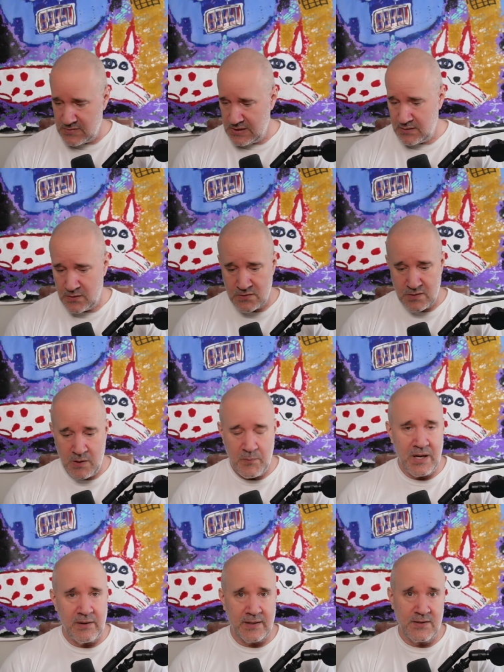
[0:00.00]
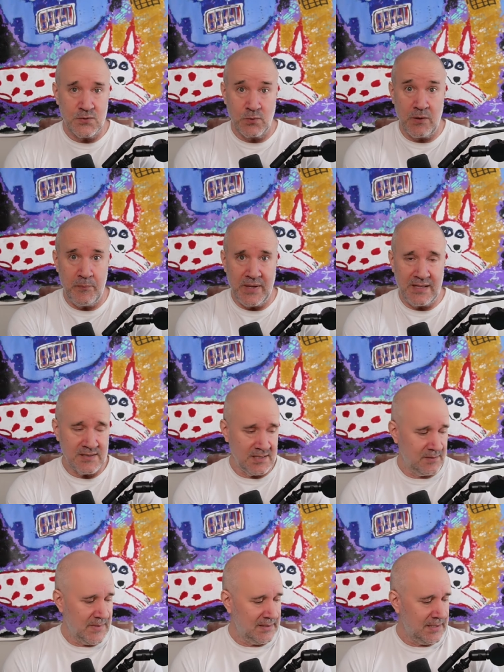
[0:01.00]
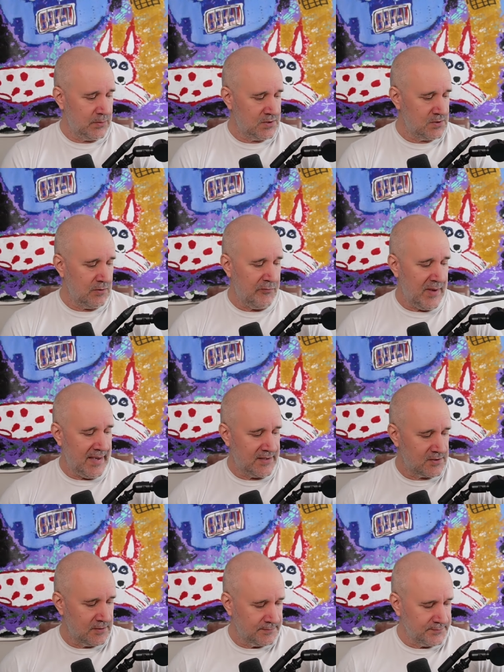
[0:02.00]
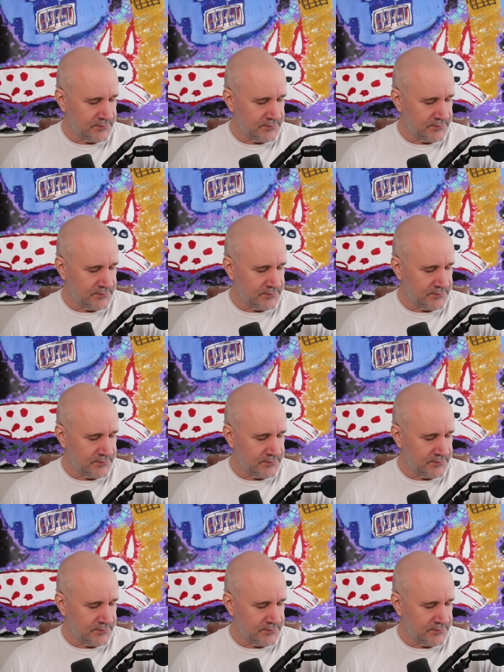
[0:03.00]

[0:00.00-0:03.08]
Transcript: Those Americans were amazing, man. They were so fast.